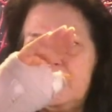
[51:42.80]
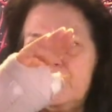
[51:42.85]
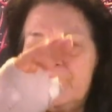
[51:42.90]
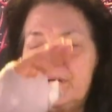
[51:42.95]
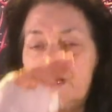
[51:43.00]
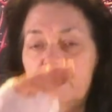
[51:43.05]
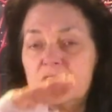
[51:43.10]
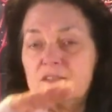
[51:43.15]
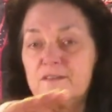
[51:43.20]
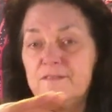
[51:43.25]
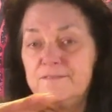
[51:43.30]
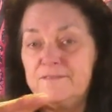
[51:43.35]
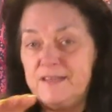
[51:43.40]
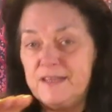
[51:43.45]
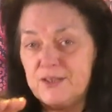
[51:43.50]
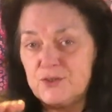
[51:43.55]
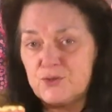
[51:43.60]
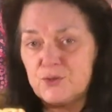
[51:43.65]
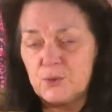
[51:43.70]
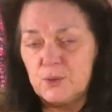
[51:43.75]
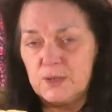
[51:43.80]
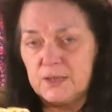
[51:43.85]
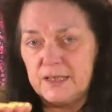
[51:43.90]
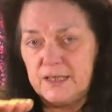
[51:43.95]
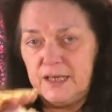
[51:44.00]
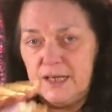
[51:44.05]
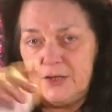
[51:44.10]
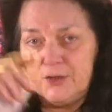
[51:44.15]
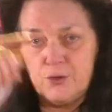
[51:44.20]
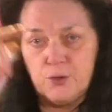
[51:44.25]
Because
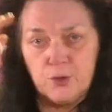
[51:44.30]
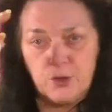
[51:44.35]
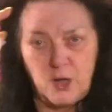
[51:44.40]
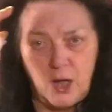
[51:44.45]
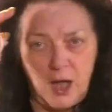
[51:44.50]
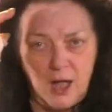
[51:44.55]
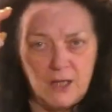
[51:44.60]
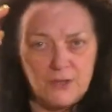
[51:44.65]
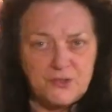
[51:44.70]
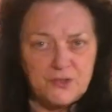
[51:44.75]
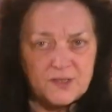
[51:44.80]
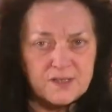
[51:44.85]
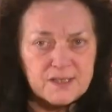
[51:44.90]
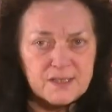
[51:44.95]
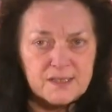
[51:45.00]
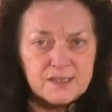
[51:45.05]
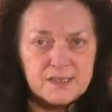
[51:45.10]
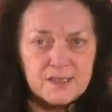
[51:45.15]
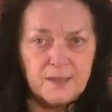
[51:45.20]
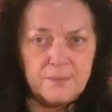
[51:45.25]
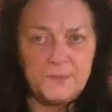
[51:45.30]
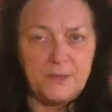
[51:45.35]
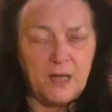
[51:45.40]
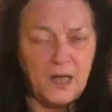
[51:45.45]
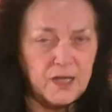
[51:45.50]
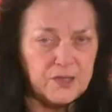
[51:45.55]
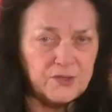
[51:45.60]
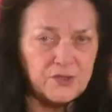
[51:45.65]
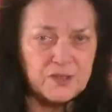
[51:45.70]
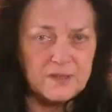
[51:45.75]
eventually your conscious and
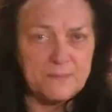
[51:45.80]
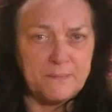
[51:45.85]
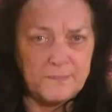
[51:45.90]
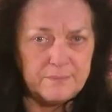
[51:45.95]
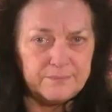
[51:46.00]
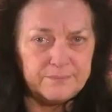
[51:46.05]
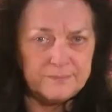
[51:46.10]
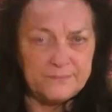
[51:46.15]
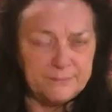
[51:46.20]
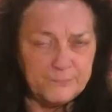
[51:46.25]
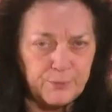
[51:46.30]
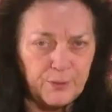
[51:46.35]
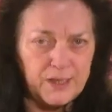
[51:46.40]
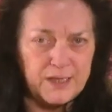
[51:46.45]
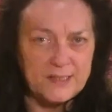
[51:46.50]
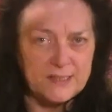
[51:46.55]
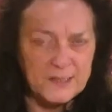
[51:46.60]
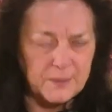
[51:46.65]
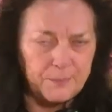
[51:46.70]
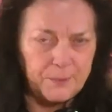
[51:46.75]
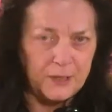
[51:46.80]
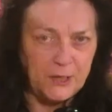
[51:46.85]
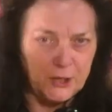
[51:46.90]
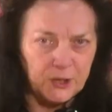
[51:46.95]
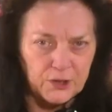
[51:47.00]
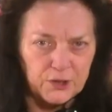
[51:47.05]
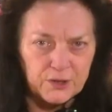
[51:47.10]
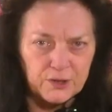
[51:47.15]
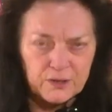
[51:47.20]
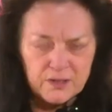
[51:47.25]
subconscious brains up
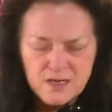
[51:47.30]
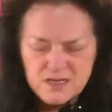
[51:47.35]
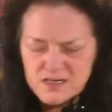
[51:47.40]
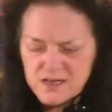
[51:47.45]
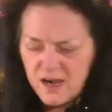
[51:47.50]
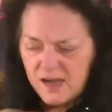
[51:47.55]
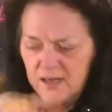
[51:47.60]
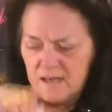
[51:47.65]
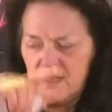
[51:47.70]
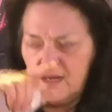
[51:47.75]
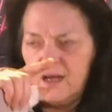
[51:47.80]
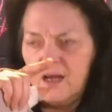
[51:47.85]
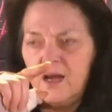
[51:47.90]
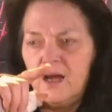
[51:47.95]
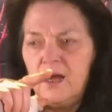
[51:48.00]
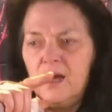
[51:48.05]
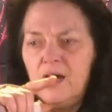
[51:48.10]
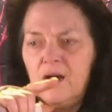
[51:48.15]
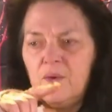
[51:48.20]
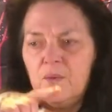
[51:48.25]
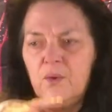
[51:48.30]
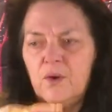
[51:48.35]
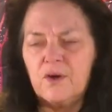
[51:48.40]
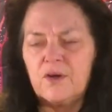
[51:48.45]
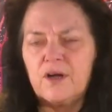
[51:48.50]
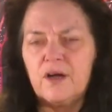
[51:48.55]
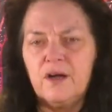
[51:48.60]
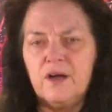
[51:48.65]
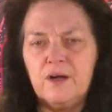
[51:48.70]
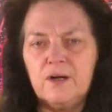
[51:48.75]
here will
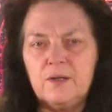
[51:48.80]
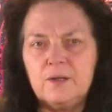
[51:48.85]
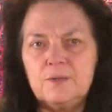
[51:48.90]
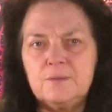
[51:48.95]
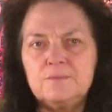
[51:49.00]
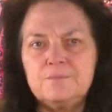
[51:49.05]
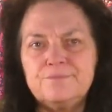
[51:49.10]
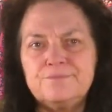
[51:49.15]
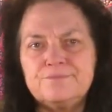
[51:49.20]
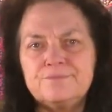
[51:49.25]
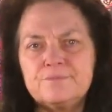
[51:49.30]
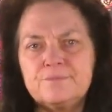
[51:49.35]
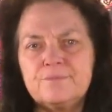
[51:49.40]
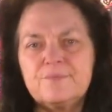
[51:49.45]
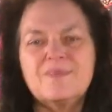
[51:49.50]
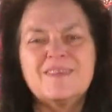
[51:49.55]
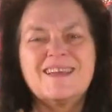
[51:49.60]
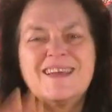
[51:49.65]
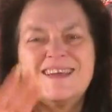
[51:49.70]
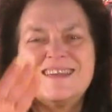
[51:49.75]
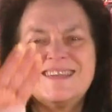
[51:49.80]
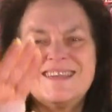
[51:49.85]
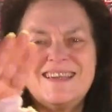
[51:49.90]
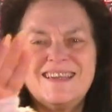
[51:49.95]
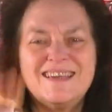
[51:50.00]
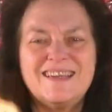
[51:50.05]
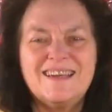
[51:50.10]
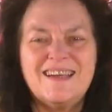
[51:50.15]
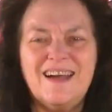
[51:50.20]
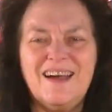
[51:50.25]
go,
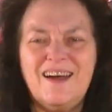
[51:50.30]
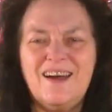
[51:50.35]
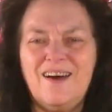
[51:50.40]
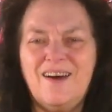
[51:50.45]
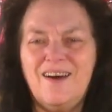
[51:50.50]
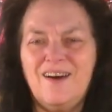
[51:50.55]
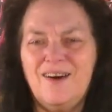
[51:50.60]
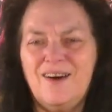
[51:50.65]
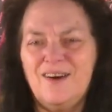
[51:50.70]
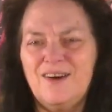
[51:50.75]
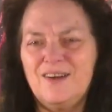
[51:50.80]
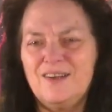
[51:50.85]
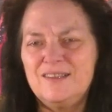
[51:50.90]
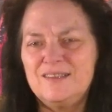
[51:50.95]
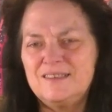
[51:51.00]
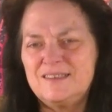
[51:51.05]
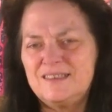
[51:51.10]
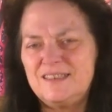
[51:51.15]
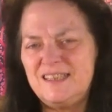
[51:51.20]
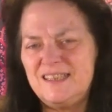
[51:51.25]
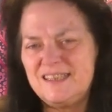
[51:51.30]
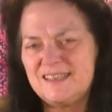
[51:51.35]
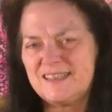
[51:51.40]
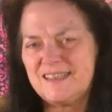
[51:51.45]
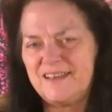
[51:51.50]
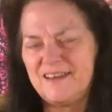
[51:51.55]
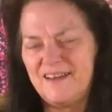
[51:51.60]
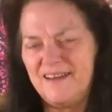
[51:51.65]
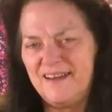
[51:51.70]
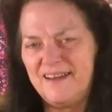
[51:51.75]
oh, she's
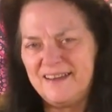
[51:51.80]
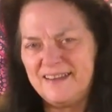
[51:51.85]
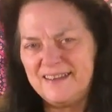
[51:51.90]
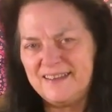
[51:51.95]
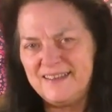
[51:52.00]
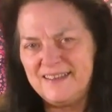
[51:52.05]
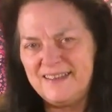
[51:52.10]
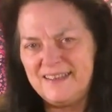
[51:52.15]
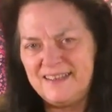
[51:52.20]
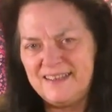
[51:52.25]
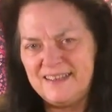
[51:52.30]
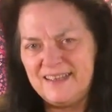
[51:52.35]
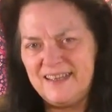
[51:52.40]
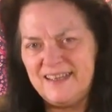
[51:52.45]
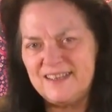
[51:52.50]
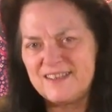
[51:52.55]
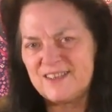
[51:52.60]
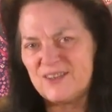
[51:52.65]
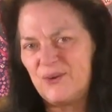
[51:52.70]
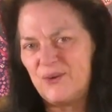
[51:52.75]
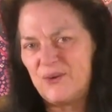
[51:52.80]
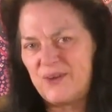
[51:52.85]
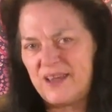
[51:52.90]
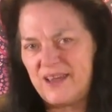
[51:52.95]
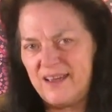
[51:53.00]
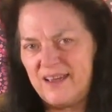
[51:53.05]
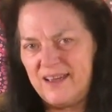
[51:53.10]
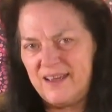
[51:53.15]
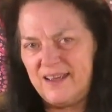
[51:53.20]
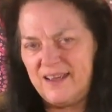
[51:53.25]
got it. It's
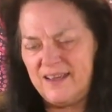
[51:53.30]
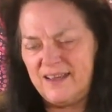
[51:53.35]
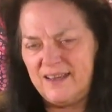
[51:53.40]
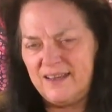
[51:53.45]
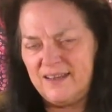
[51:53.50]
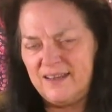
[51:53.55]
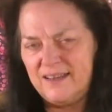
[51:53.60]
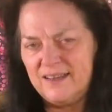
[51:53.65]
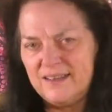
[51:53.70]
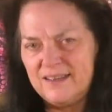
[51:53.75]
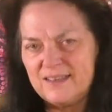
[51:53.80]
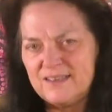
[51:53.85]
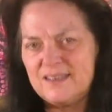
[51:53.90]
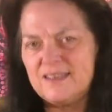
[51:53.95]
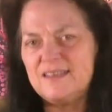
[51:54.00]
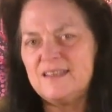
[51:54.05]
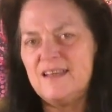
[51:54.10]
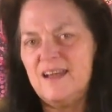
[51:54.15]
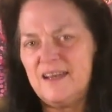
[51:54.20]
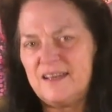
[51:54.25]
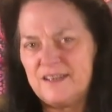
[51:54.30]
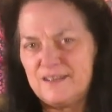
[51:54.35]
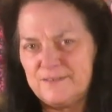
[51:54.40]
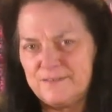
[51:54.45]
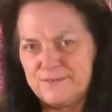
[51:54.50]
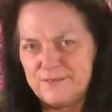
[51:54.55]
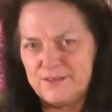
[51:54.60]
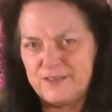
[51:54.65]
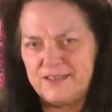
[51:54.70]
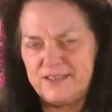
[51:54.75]
okay. She's not going to
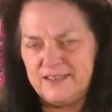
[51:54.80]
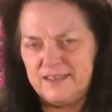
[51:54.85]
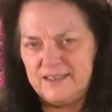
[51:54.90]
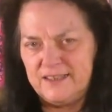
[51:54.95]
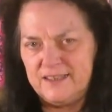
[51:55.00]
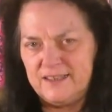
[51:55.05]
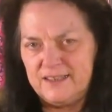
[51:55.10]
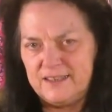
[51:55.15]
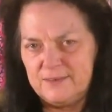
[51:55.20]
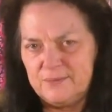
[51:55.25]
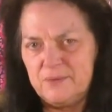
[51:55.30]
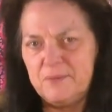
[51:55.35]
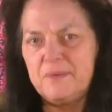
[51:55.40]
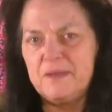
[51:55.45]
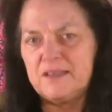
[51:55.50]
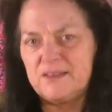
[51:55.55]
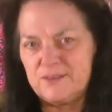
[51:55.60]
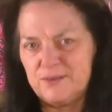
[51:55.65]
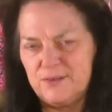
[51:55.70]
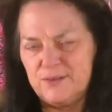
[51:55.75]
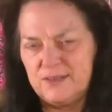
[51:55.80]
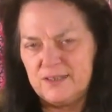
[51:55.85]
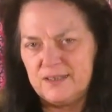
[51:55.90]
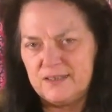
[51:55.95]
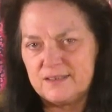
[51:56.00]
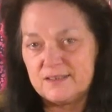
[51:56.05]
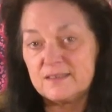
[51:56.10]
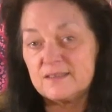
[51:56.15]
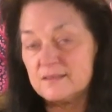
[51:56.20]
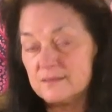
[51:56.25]
forget. We've been through
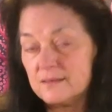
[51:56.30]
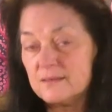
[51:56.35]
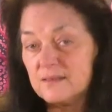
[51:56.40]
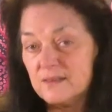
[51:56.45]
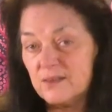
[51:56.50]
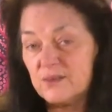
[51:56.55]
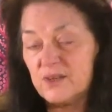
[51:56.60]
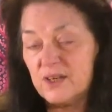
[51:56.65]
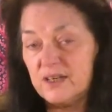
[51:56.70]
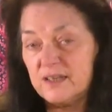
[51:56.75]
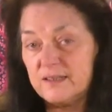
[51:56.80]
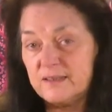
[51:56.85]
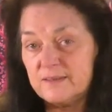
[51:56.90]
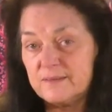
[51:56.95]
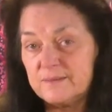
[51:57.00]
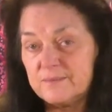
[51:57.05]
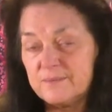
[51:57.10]
this. Okay?